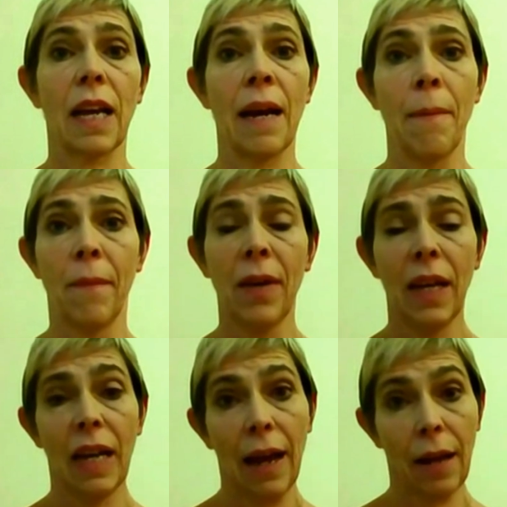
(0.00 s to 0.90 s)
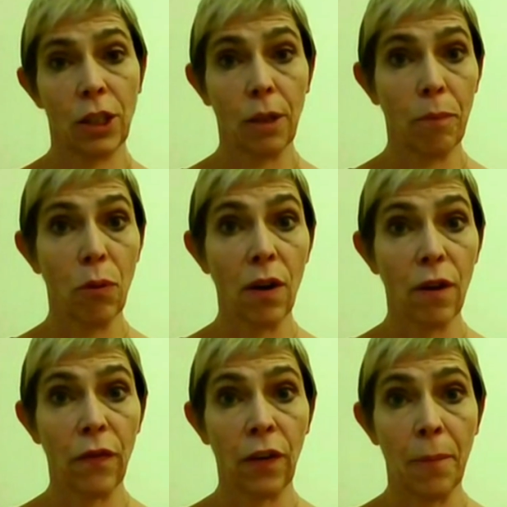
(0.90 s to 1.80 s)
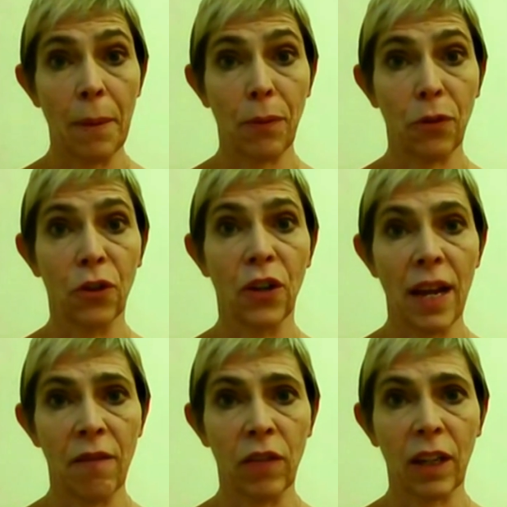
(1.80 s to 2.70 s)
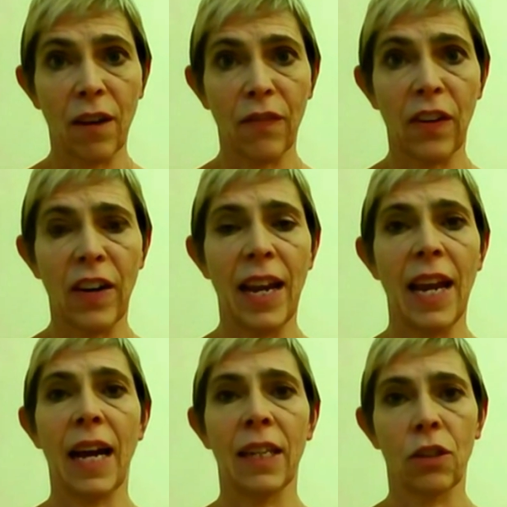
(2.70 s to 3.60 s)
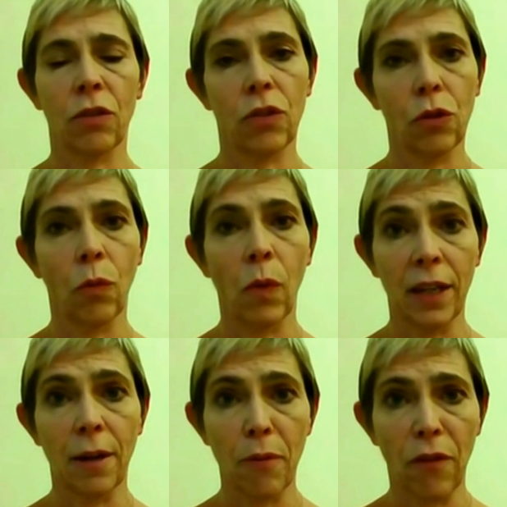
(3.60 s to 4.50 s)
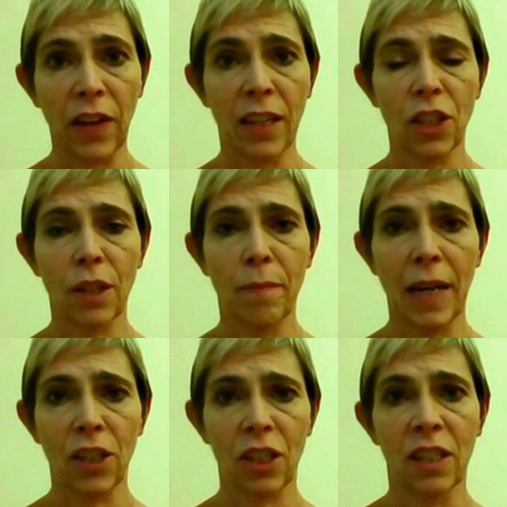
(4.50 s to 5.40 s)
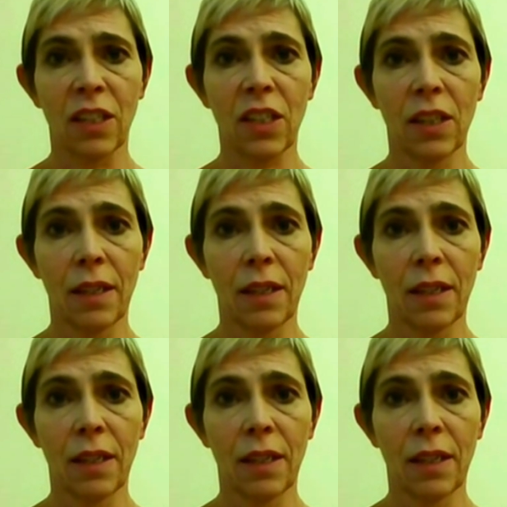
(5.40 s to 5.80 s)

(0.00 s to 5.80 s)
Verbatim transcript: um, support for people who are in recovery, and also wider prevention measures.